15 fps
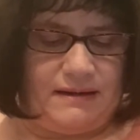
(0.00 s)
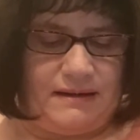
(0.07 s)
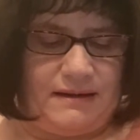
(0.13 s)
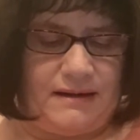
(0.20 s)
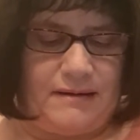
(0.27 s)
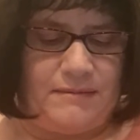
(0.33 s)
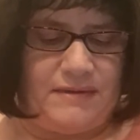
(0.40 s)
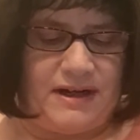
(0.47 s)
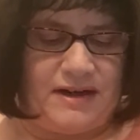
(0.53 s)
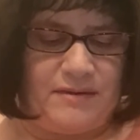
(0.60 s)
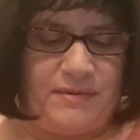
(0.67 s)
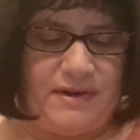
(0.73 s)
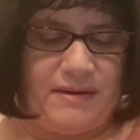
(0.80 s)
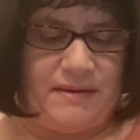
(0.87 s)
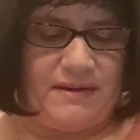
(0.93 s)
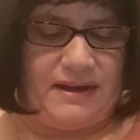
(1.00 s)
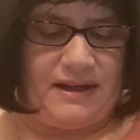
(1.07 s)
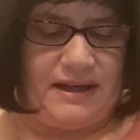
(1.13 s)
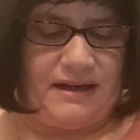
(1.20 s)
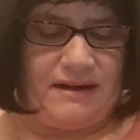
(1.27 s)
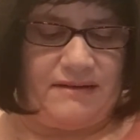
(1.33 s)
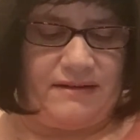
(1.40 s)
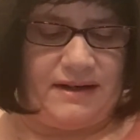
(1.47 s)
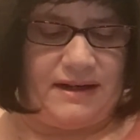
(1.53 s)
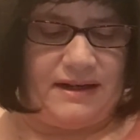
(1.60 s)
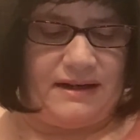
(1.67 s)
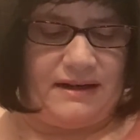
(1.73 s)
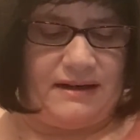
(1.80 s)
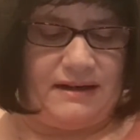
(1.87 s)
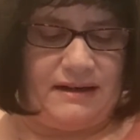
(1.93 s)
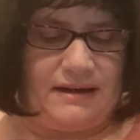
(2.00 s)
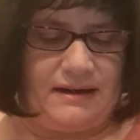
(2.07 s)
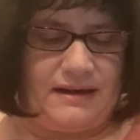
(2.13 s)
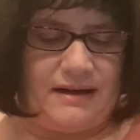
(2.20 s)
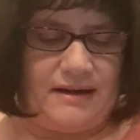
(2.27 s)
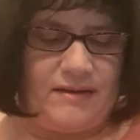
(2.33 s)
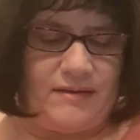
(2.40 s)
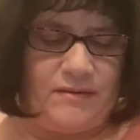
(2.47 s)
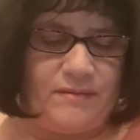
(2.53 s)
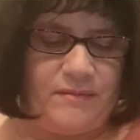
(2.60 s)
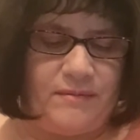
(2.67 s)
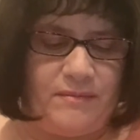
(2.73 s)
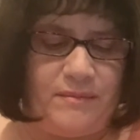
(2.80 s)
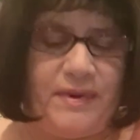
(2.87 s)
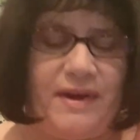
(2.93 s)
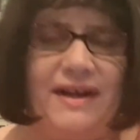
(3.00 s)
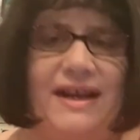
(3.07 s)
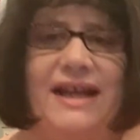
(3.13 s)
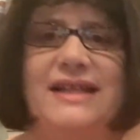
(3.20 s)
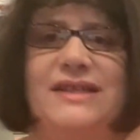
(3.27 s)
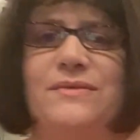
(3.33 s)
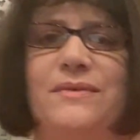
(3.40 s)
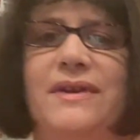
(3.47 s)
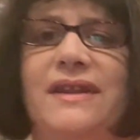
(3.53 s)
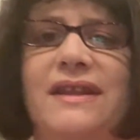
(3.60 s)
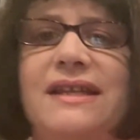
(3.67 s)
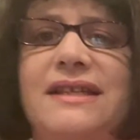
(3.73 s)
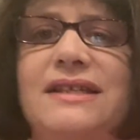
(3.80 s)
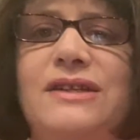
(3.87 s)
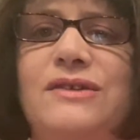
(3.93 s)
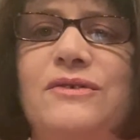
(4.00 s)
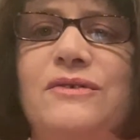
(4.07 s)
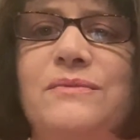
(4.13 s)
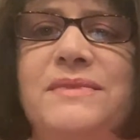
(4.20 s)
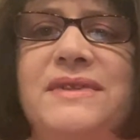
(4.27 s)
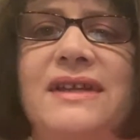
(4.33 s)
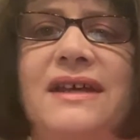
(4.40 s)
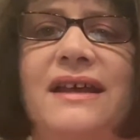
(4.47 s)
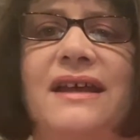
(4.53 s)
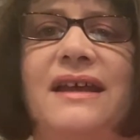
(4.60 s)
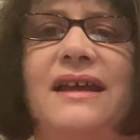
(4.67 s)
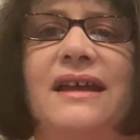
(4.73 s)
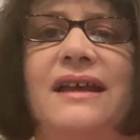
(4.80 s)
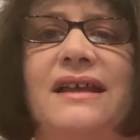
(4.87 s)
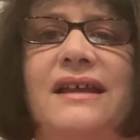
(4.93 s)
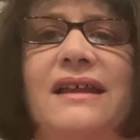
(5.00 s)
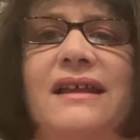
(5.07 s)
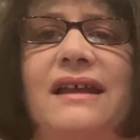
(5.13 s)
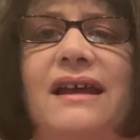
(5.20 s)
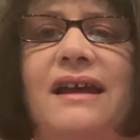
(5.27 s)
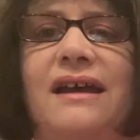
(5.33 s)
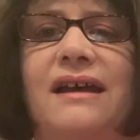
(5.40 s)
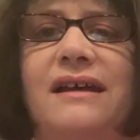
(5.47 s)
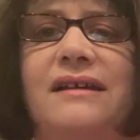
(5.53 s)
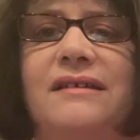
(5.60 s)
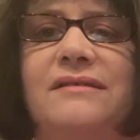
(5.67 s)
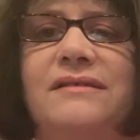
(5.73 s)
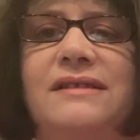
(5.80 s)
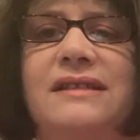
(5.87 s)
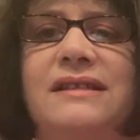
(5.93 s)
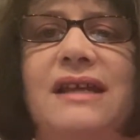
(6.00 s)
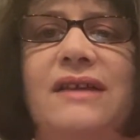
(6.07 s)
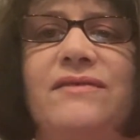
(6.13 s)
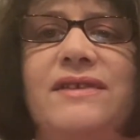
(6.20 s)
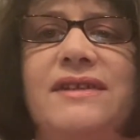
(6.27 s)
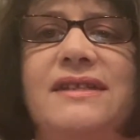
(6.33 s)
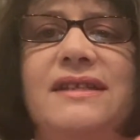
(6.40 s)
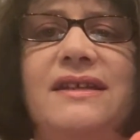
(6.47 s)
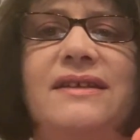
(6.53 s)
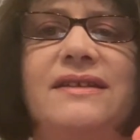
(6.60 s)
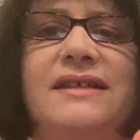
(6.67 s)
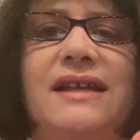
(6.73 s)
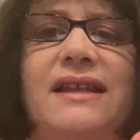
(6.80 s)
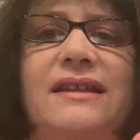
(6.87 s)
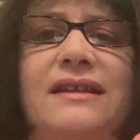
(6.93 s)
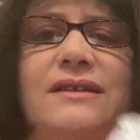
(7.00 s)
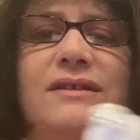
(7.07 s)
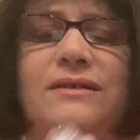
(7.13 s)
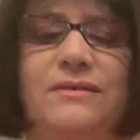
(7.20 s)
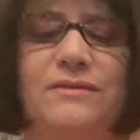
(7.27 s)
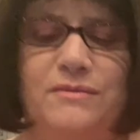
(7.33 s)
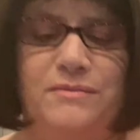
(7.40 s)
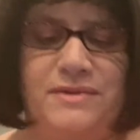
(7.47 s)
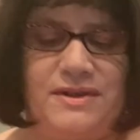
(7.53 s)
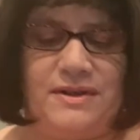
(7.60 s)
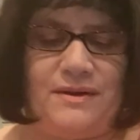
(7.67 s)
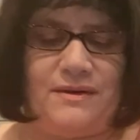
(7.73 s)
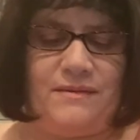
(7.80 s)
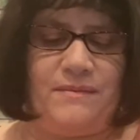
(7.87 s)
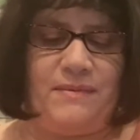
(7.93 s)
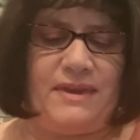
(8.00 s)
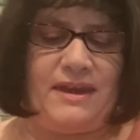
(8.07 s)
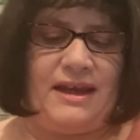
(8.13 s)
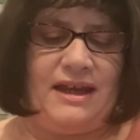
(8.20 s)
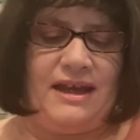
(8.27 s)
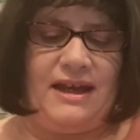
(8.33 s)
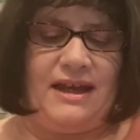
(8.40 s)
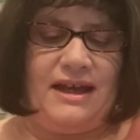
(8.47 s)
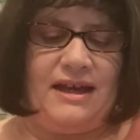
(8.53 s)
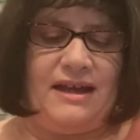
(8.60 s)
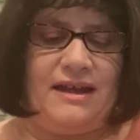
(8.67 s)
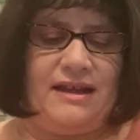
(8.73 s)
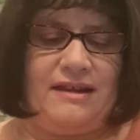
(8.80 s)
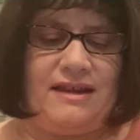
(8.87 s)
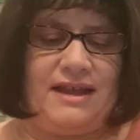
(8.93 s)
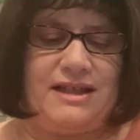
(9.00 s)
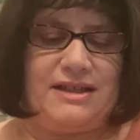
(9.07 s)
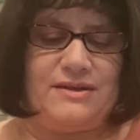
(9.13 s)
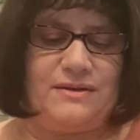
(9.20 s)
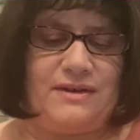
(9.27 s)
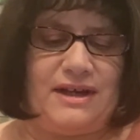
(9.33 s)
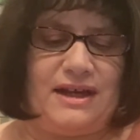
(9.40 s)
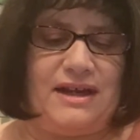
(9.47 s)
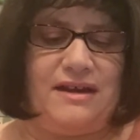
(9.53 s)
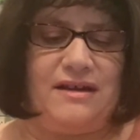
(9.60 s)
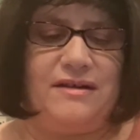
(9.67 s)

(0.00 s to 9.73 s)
I'm not gonna be able to get it right now, but has one of these tubes, safety seals on the tube, so that's okay.